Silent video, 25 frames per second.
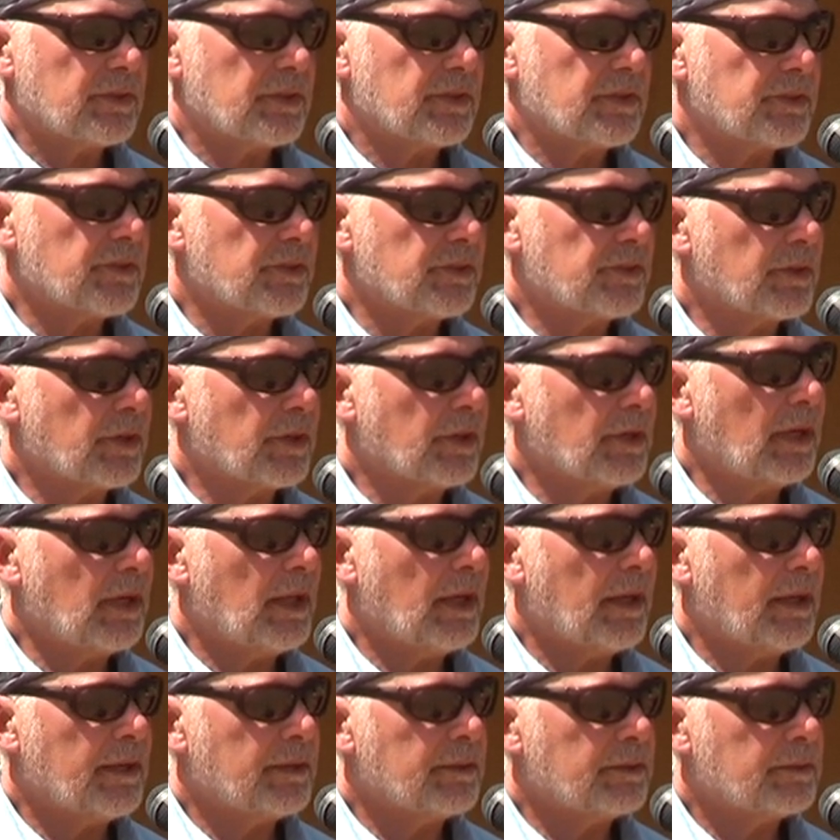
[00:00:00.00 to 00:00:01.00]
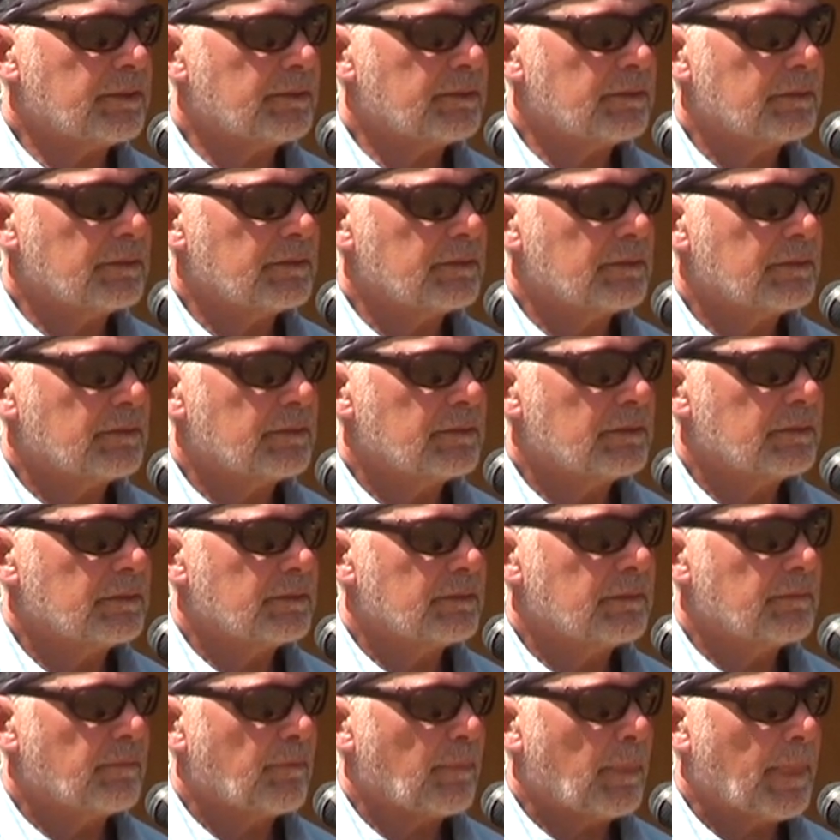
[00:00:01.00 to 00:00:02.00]
This is our land.
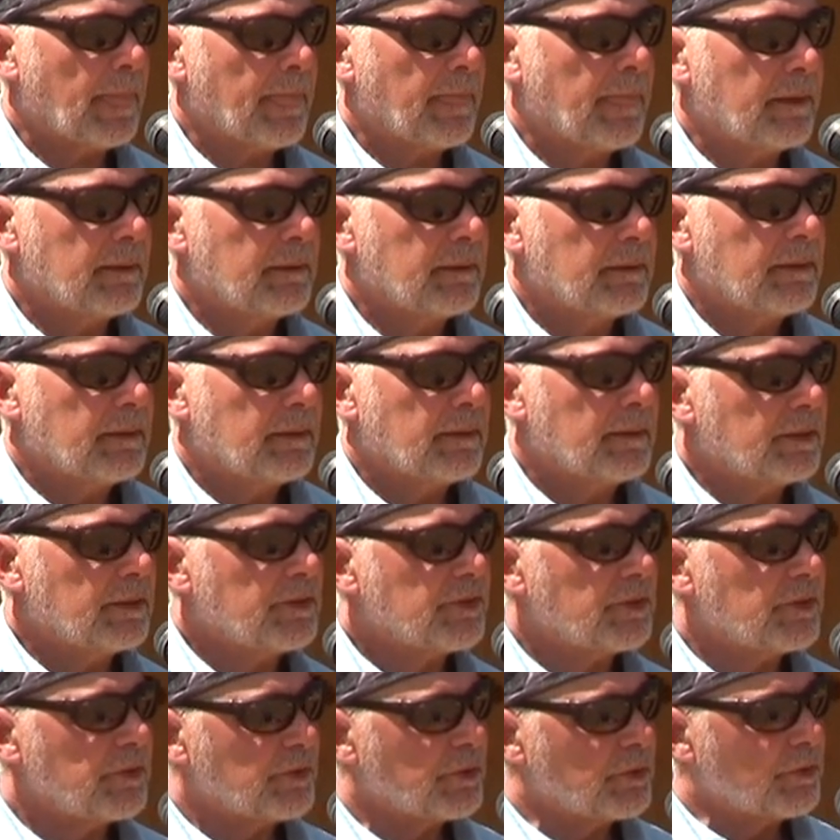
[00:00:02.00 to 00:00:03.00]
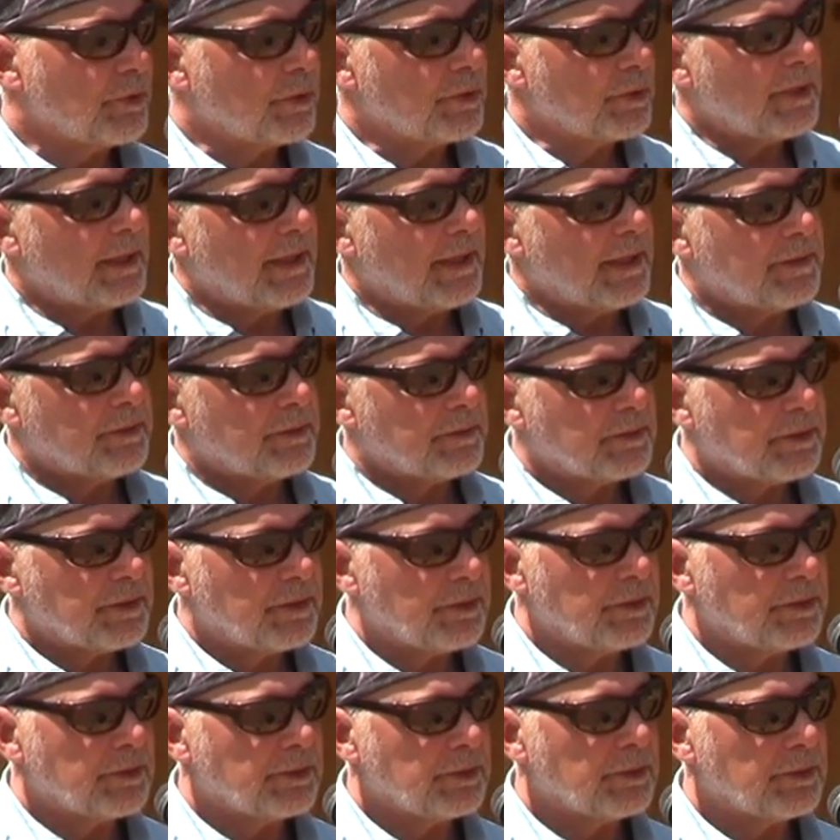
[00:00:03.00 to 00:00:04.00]
This is your land
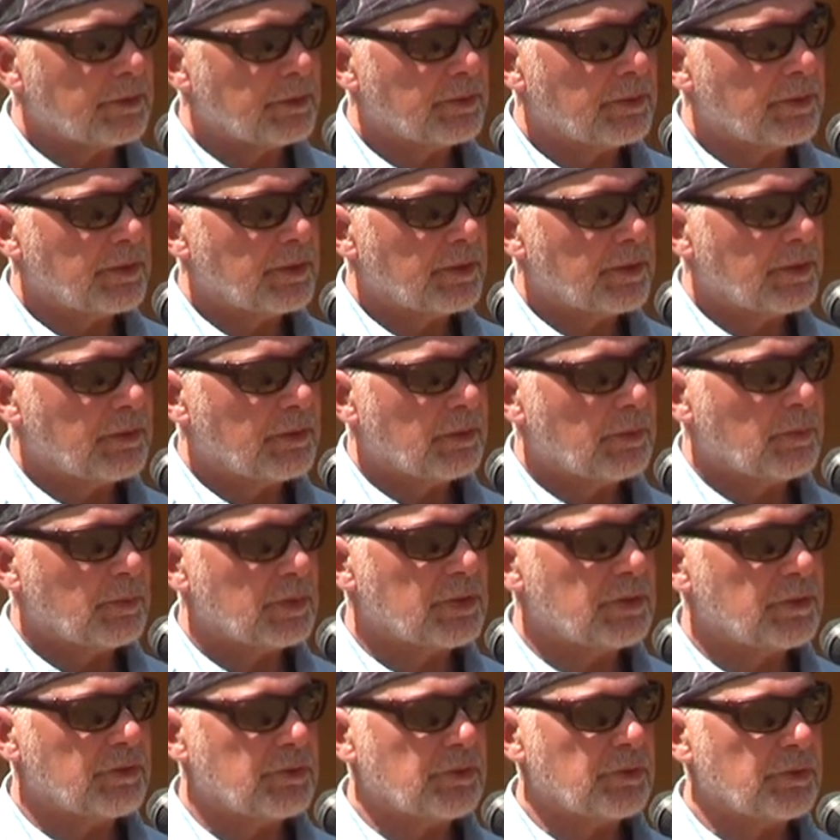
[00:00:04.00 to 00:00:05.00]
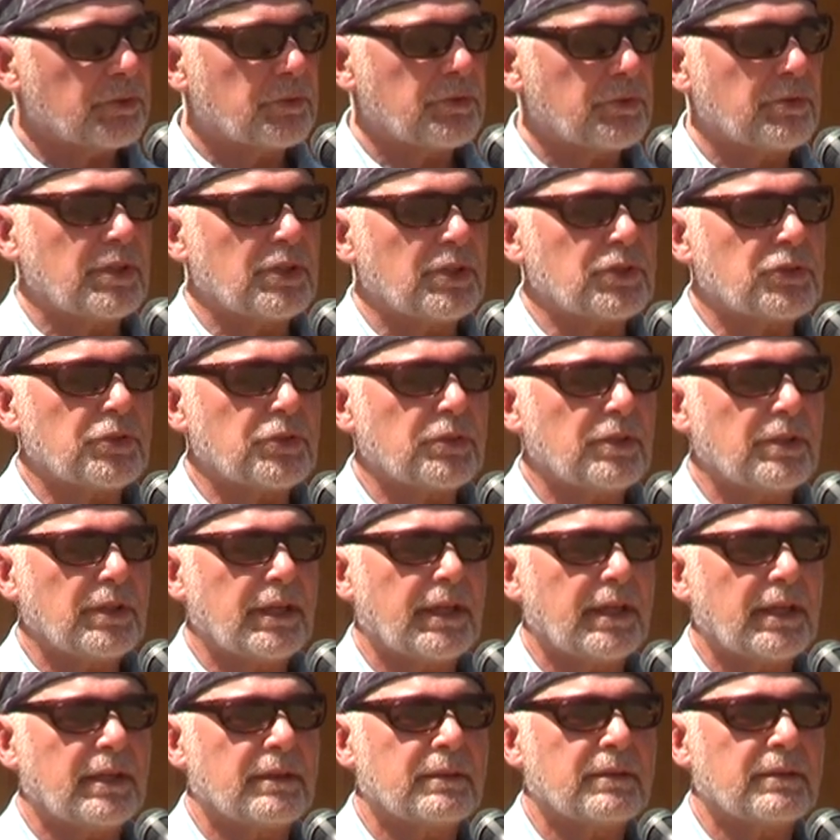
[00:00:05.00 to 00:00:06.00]
here, which is your traditional
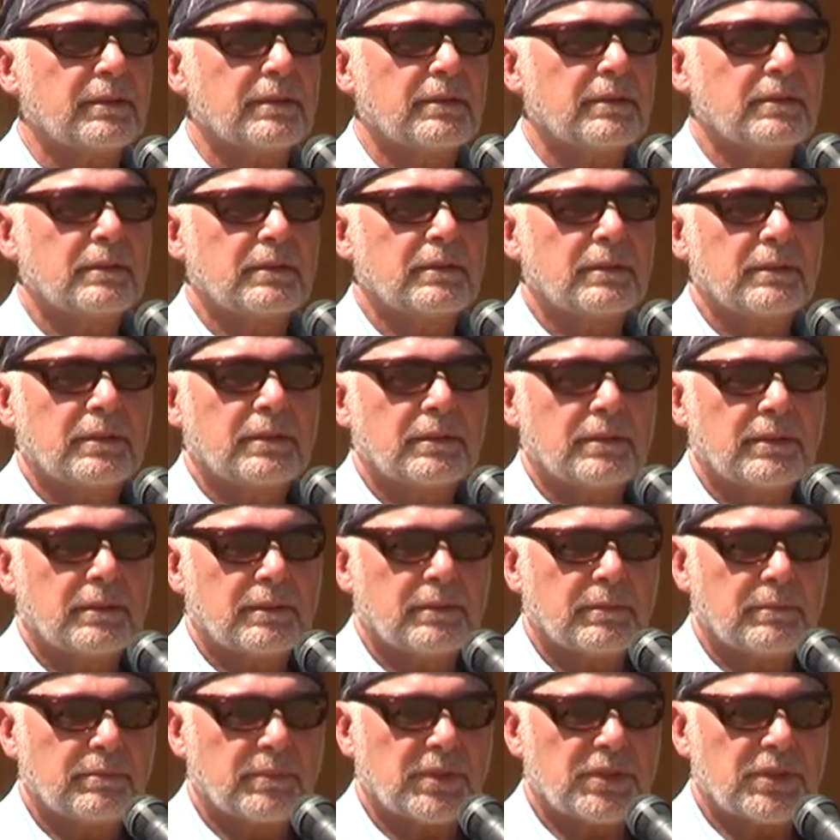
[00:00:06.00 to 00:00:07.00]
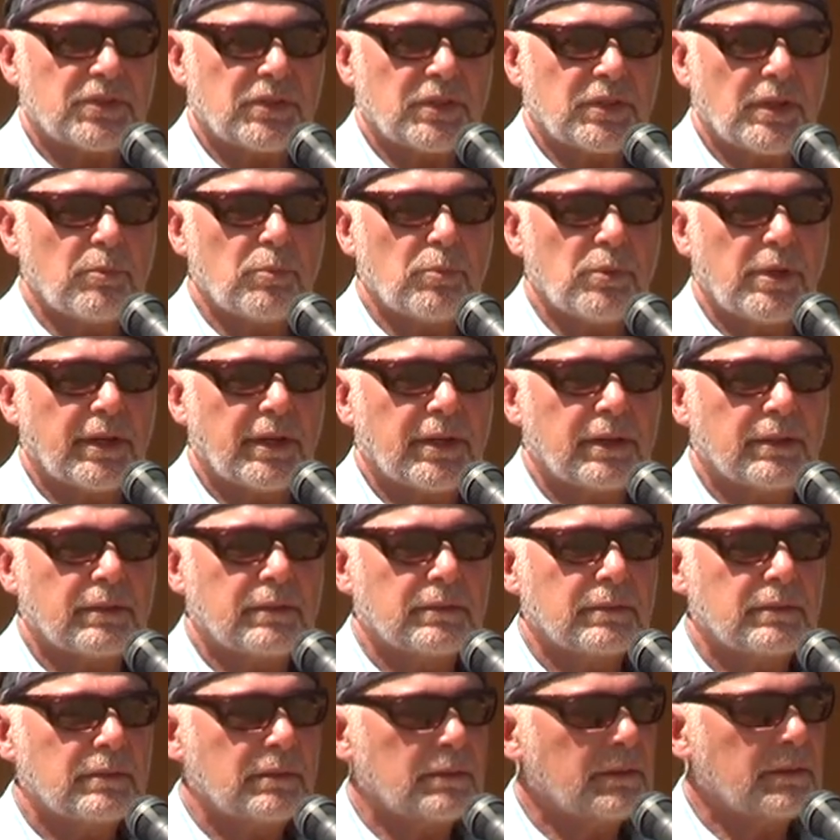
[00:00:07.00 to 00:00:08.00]
land. But
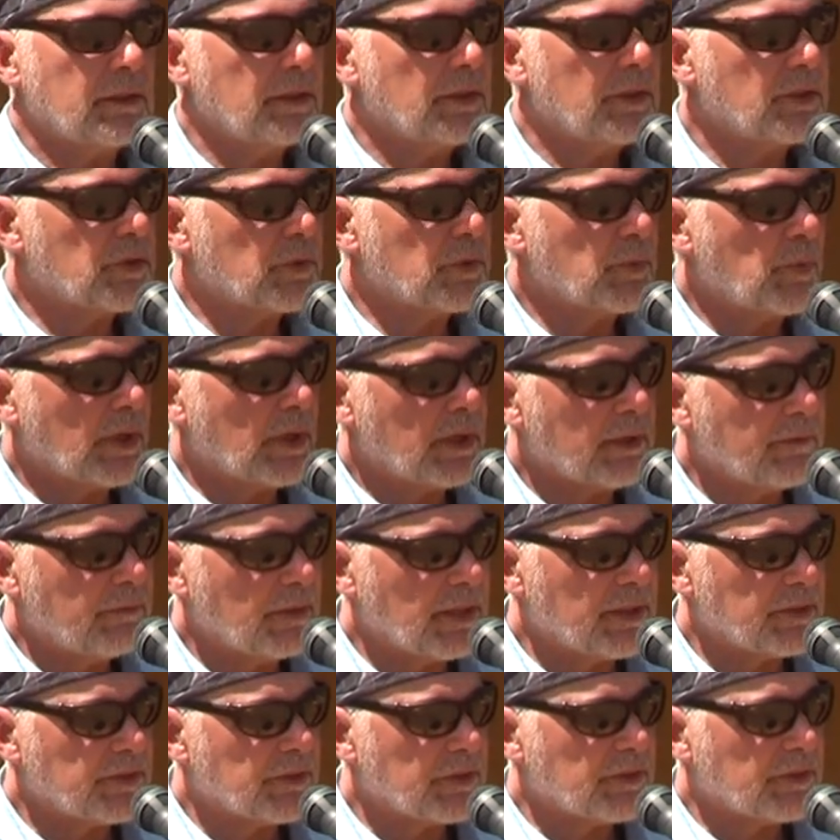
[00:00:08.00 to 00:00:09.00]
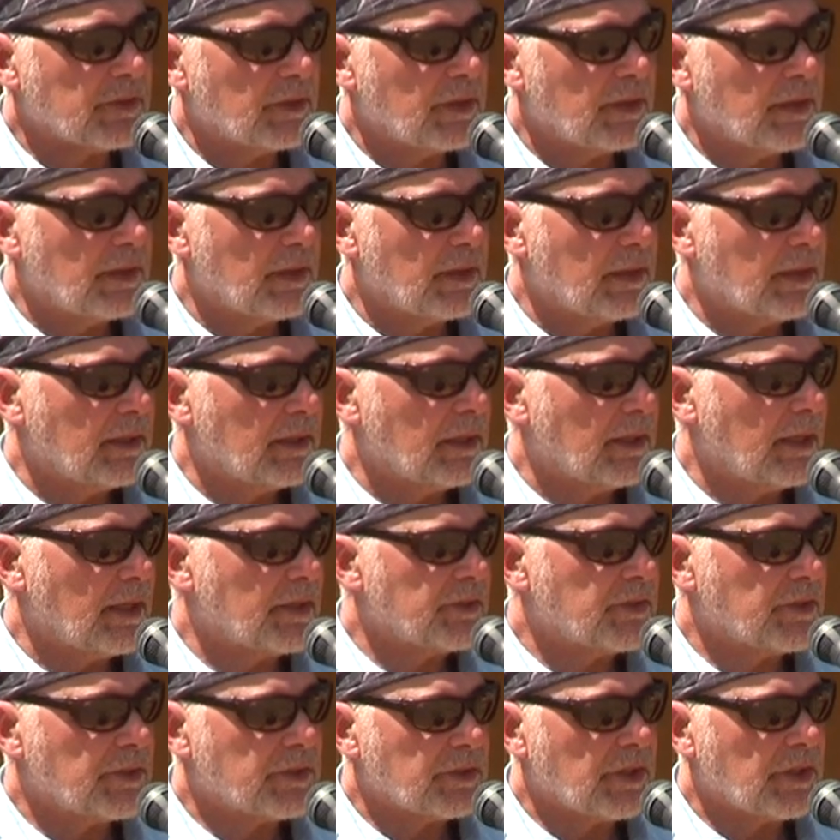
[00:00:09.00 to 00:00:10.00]
somewhere, each one of us
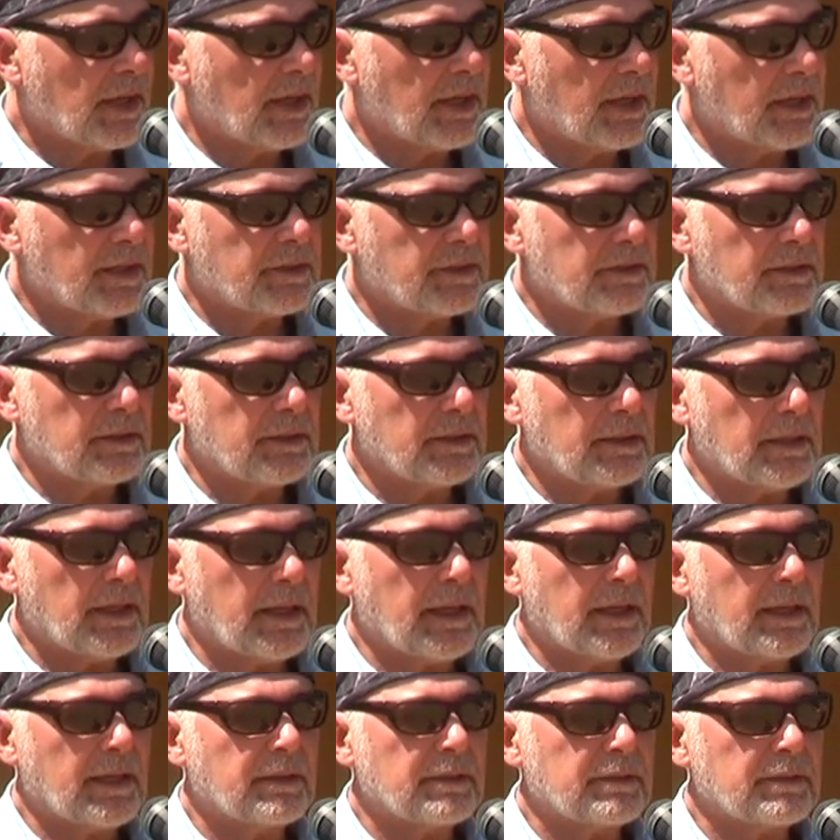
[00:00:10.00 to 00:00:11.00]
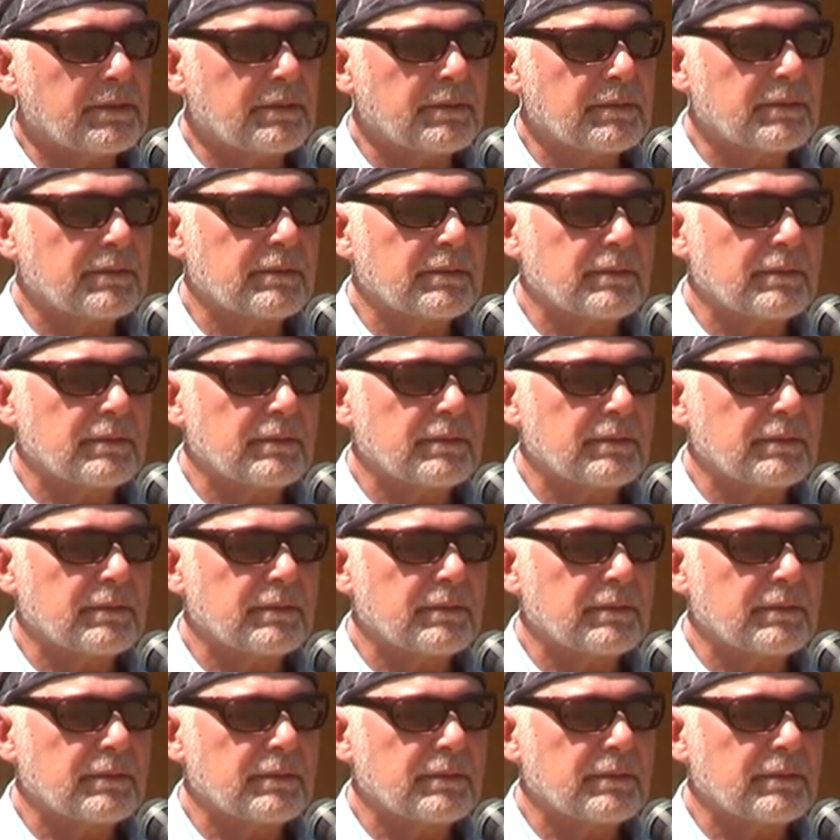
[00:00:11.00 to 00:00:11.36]
has a tie to the land.